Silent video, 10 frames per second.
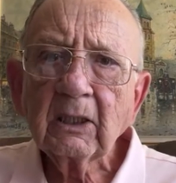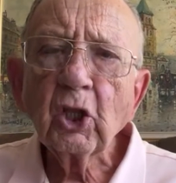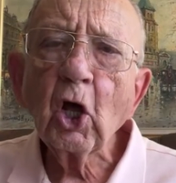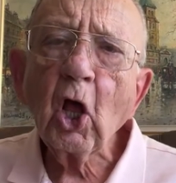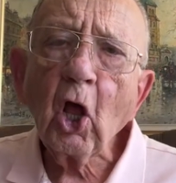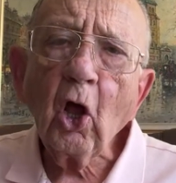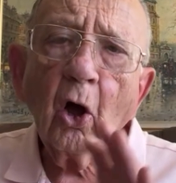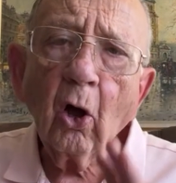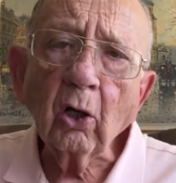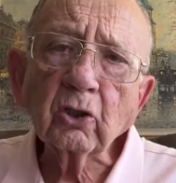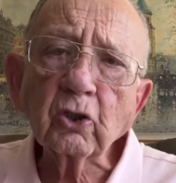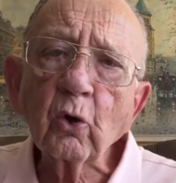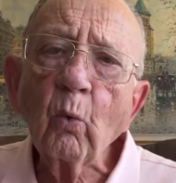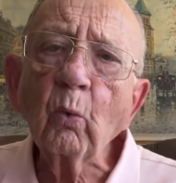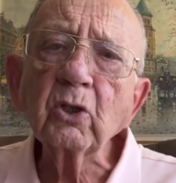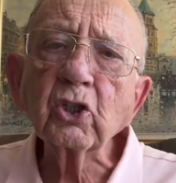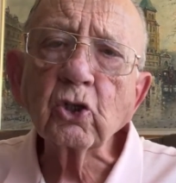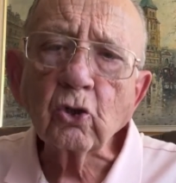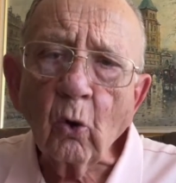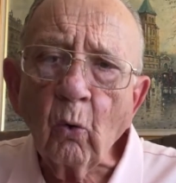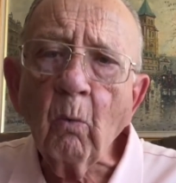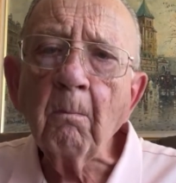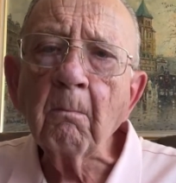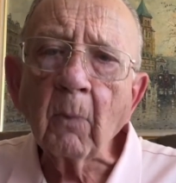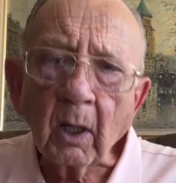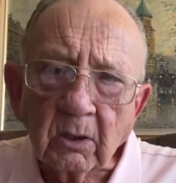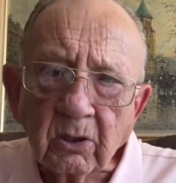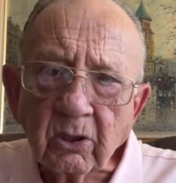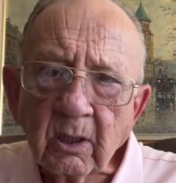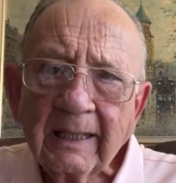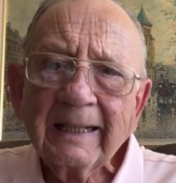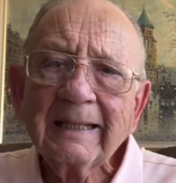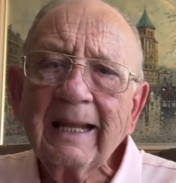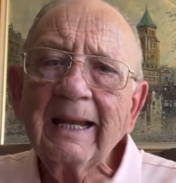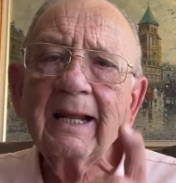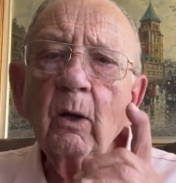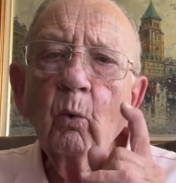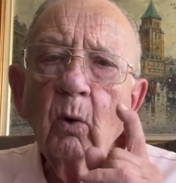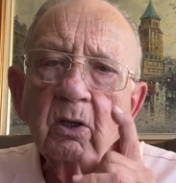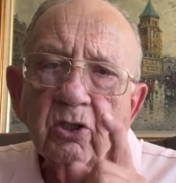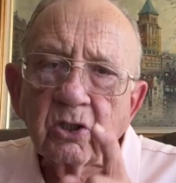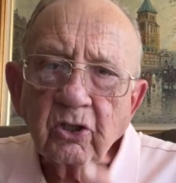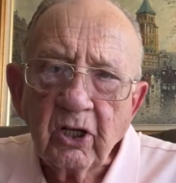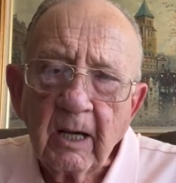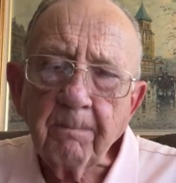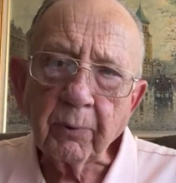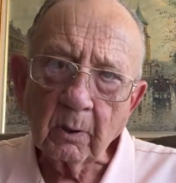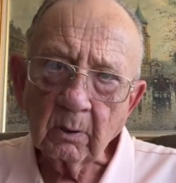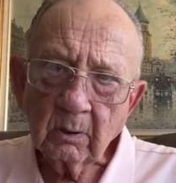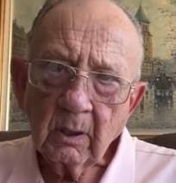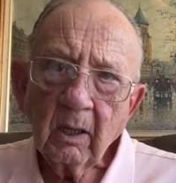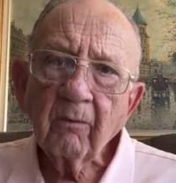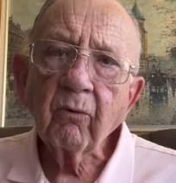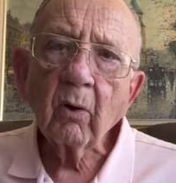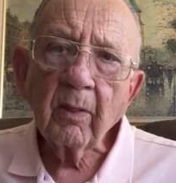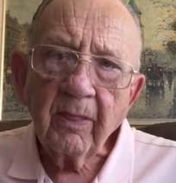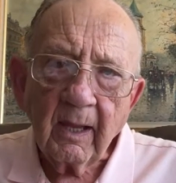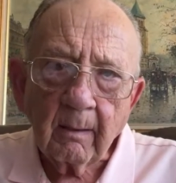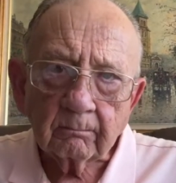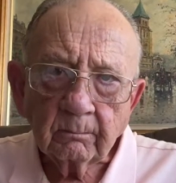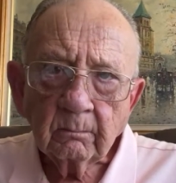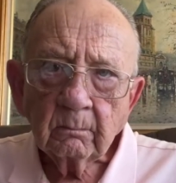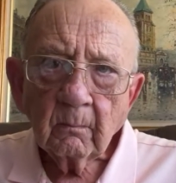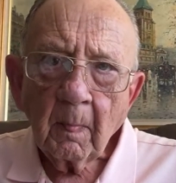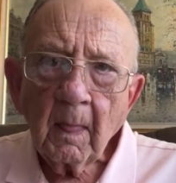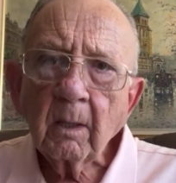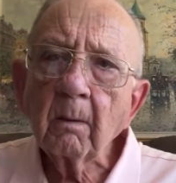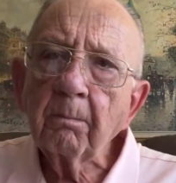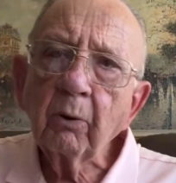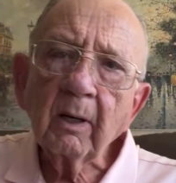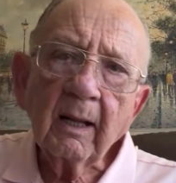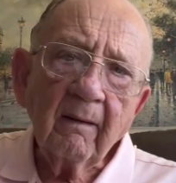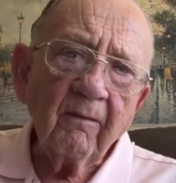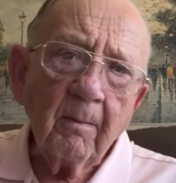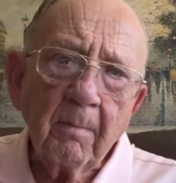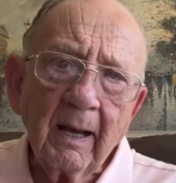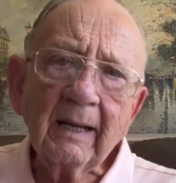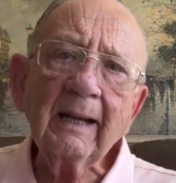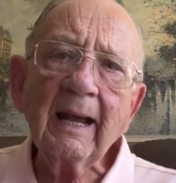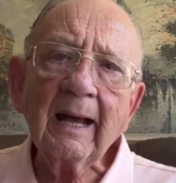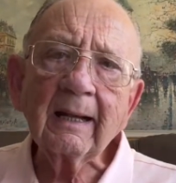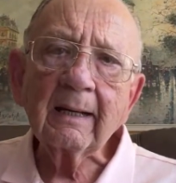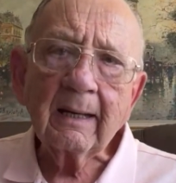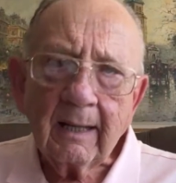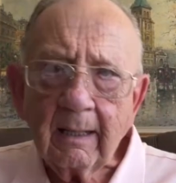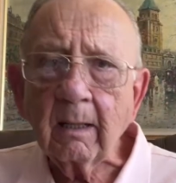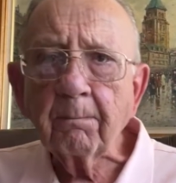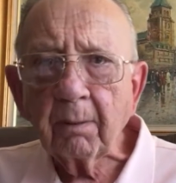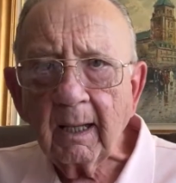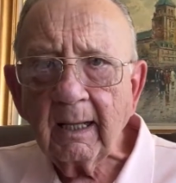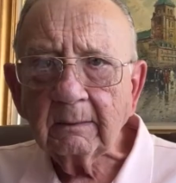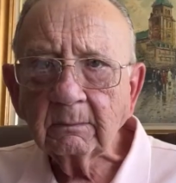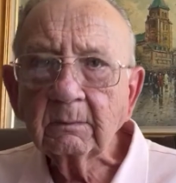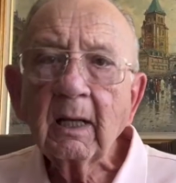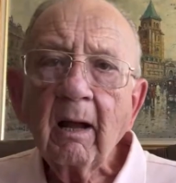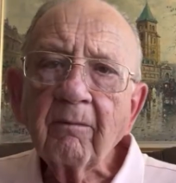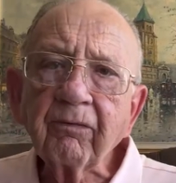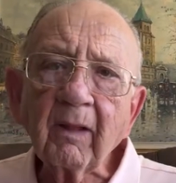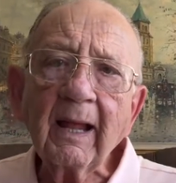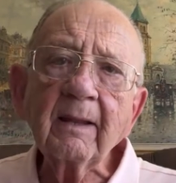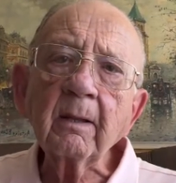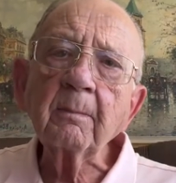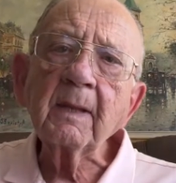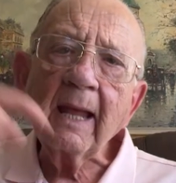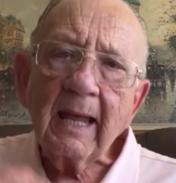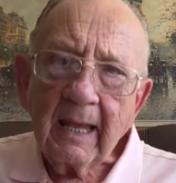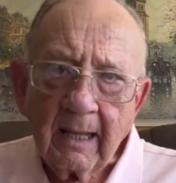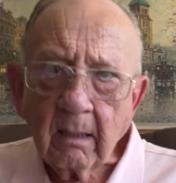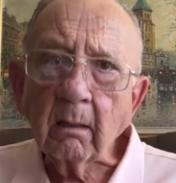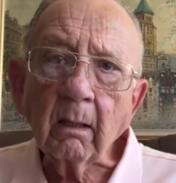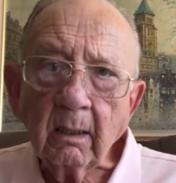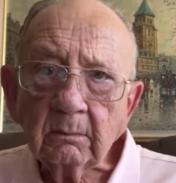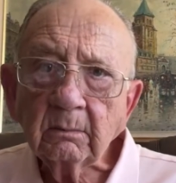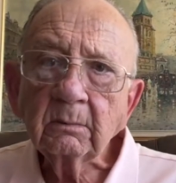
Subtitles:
The cost was so much that it was cheaper for them to put everybody on an airplane, fly them to England,